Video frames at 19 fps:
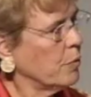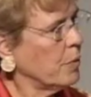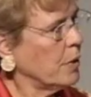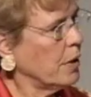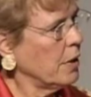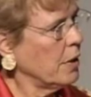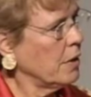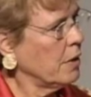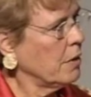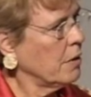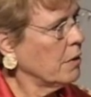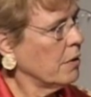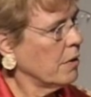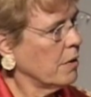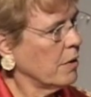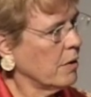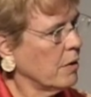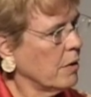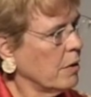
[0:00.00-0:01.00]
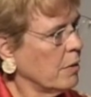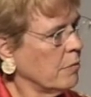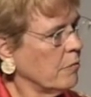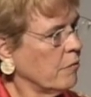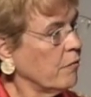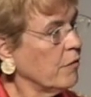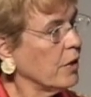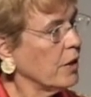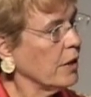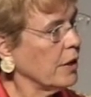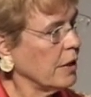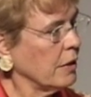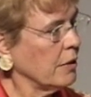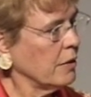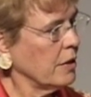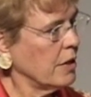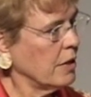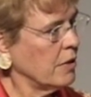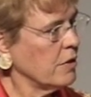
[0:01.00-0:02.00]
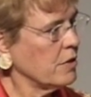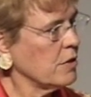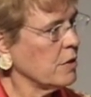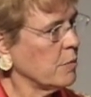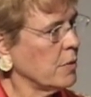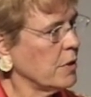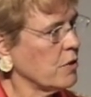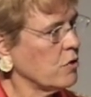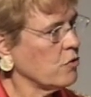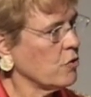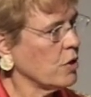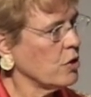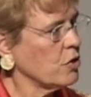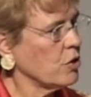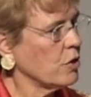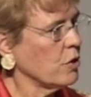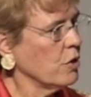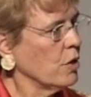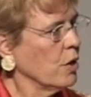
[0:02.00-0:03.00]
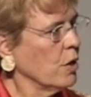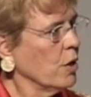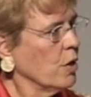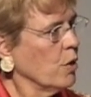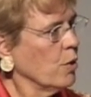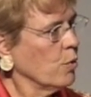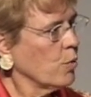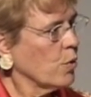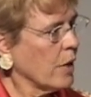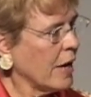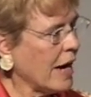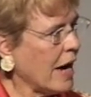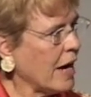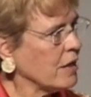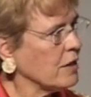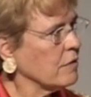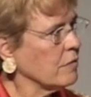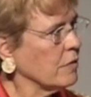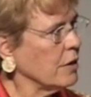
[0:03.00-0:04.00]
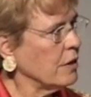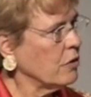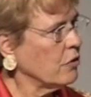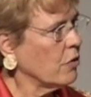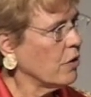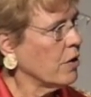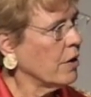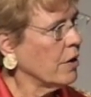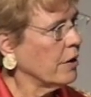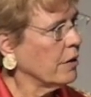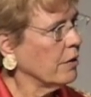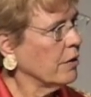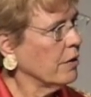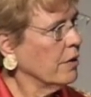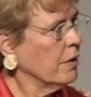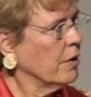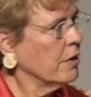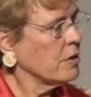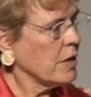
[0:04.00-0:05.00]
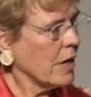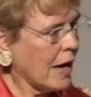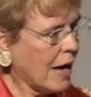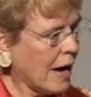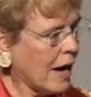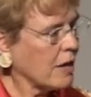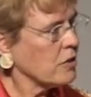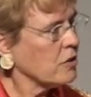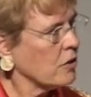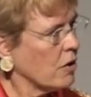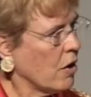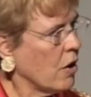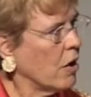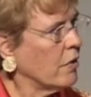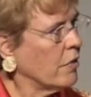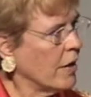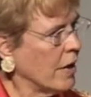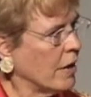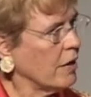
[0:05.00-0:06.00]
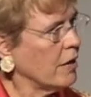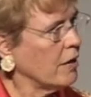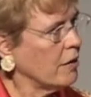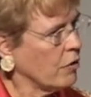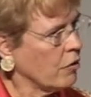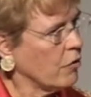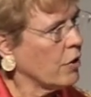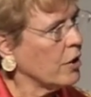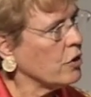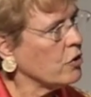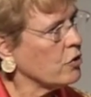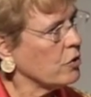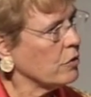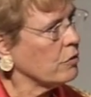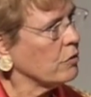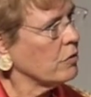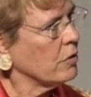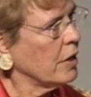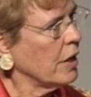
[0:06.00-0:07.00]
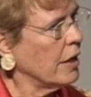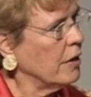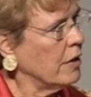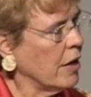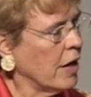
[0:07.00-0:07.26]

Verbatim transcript: be filling in this administration, we're actively trying to act on that integration and